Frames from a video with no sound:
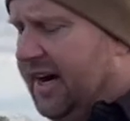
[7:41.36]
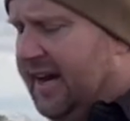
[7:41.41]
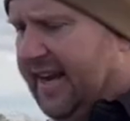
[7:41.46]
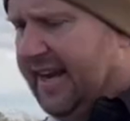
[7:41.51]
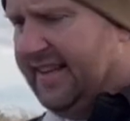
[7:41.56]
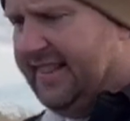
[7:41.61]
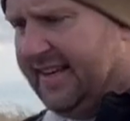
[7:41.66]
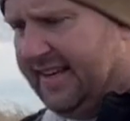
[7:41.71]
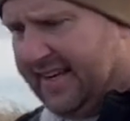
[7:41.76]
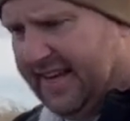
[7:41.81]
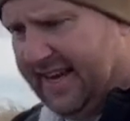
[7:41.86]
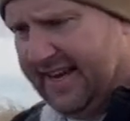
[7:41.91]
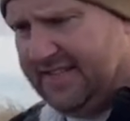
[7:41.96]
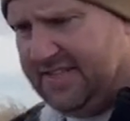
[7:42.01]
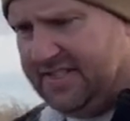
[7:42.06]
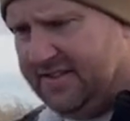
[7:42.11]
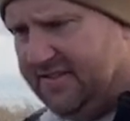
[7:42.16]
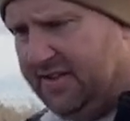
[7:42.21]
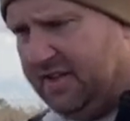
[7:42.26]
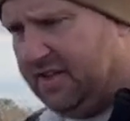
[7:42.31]
in the
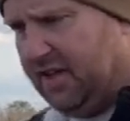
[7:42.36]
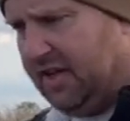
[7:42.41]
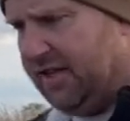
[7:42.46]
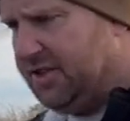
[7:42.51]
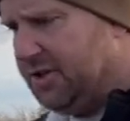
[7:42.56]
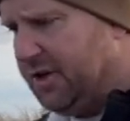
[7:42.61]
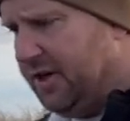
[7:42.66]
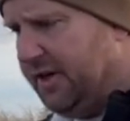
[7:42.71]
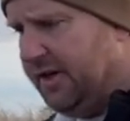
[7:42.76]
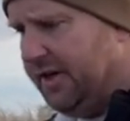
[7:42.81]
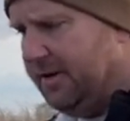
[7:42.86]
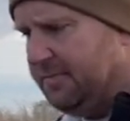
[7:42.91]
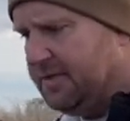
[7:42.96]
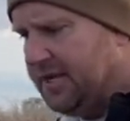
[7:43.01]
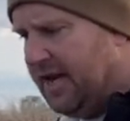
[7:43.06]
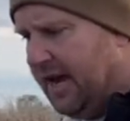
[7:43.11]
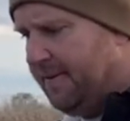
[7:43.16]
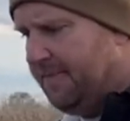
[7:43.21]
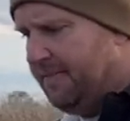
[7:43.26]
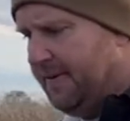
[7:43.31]
case of the Clostridium
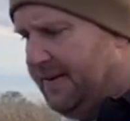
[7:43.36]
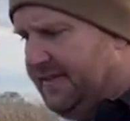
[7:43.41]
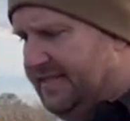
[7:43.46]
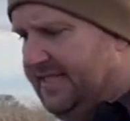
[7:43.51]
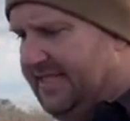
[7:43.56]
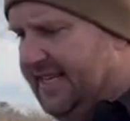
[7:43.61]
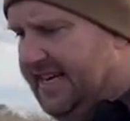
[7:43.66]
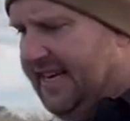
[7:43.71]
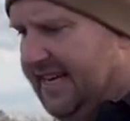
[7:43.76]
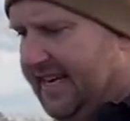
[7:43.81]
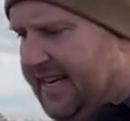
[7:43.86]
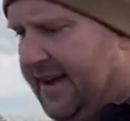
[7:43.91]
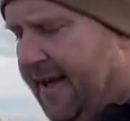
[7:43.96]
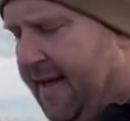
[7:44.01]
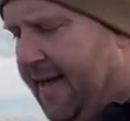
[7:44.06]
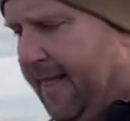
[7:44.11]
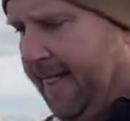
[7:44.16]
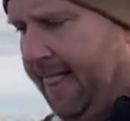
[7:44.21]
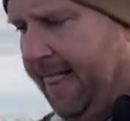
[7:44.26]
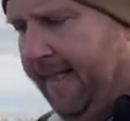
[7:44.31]
type D,
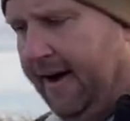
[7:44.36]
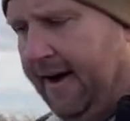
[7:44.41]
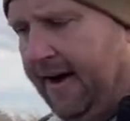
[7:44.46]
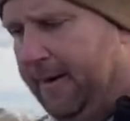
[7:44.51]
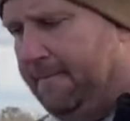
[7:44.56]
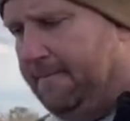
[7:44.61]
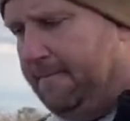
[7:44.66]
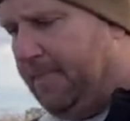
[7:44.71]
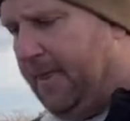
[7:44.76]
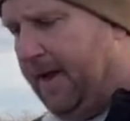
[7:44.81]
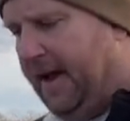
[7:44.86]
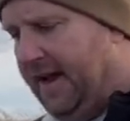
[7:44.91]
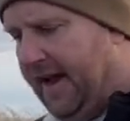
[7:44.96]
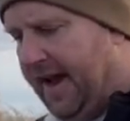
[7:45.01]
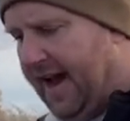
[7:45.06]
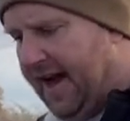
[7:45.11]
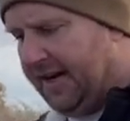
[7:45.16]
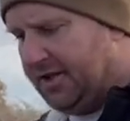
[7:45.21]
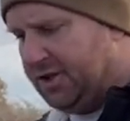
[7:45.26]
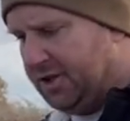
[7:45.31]
they
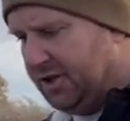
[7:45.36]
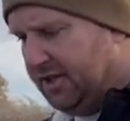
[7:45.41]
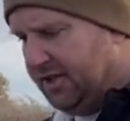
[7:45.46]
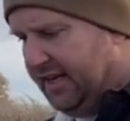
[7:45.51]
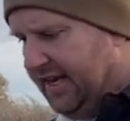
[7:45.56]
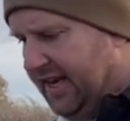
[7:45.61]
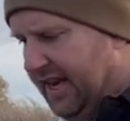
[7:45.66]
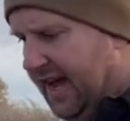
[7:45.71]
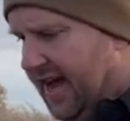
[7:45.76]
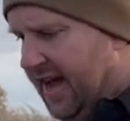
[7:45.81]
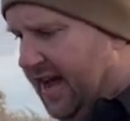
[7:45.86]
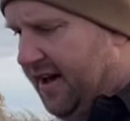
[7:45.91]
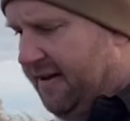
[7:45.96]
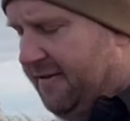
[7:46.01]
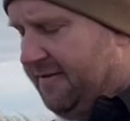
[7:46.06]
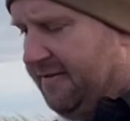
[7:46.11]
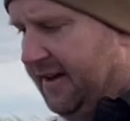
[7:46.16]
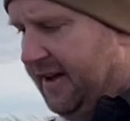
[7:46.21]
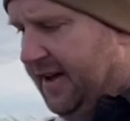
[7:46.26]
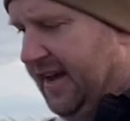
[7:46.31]
actually
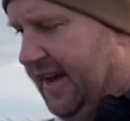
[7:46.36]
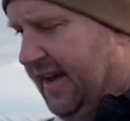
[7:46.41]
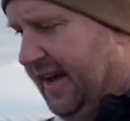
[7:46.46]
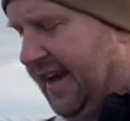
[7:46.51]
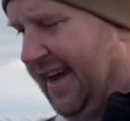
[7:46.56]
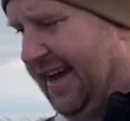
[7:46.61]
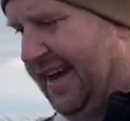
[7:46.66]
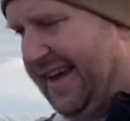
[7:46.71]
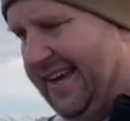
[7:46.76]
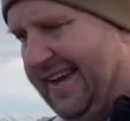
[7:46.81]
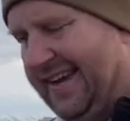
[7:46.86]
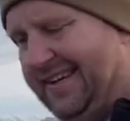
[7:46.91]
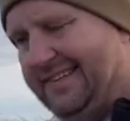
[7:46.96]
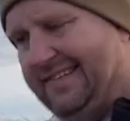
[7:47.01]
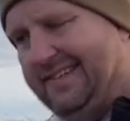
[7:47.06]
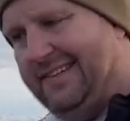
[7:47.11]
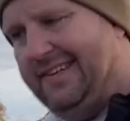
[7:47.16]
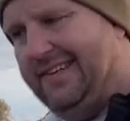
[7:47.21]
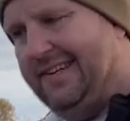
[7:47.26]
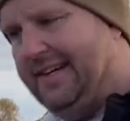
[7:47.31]
have a,
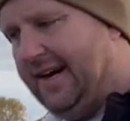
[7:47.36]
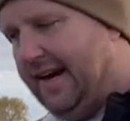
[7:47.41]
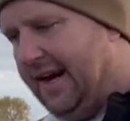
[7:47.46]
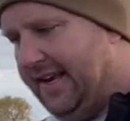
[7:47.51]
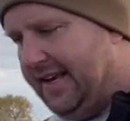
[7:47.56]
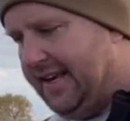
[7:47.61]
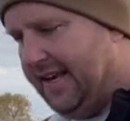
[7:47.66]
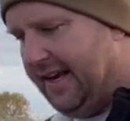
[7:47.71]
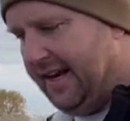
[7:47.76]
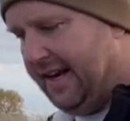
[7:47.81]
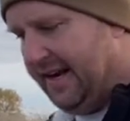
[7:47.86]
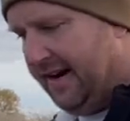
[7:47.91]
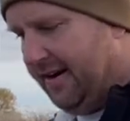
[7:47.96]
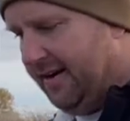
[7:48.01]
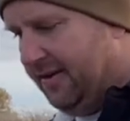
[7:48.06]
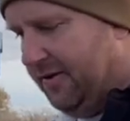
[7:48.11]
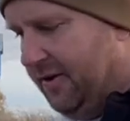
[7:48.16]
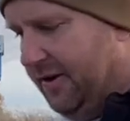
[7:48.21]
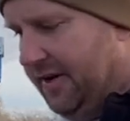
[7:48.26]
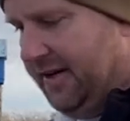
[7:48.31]
I
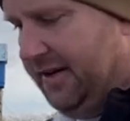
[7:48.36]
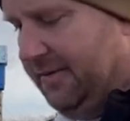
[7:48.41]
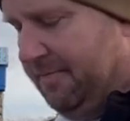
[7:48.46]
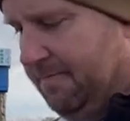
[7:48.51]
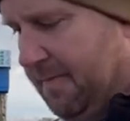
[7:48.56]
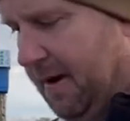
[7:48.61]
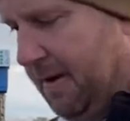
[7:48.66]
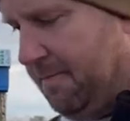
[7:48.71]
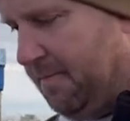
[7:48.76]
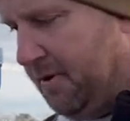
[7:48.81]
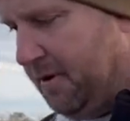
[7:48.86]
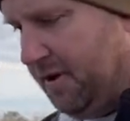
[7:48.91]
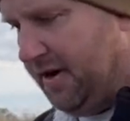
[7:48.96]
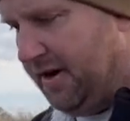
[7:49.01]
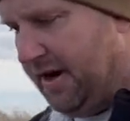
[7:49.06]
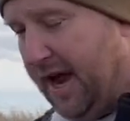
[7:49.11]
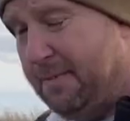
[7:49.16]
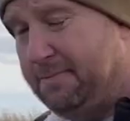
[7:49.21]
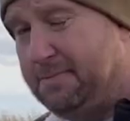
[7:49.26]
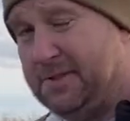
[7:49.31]
cannot
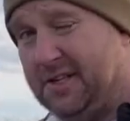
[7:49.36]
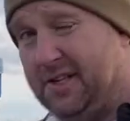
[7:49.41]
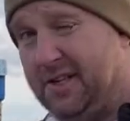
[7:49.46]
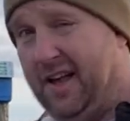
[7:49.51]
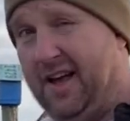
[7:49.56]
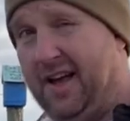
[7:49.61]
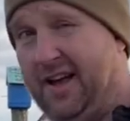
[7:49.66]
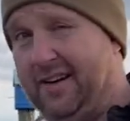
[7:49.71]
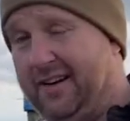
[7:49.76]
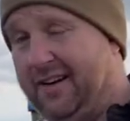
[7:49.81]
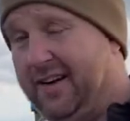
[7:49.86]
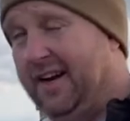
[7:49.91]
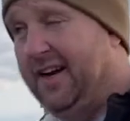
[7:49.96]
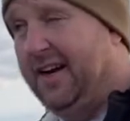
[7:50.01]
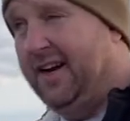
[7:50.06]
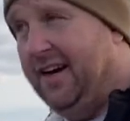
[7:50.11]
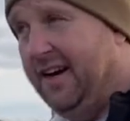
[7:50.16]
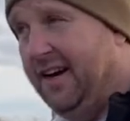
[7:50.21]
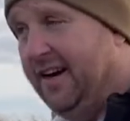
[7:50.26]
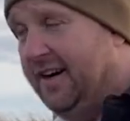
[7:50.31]
remember, epsilon.
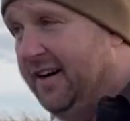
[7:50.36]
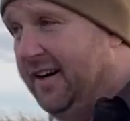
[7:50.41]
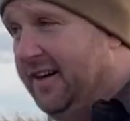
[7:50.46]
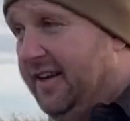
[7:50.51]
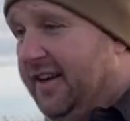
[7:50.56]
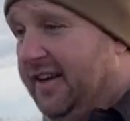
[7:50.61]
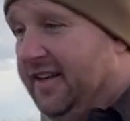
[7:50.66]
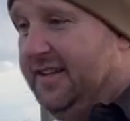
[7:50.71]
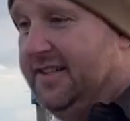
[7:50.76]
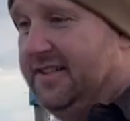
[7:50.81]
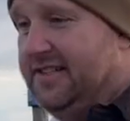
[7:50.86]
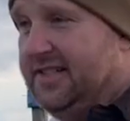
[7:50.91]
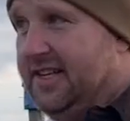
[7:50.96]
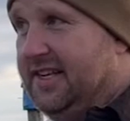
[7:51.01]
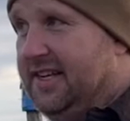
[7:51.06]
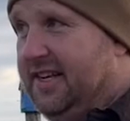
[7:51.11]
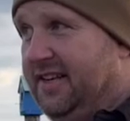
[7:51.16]
It is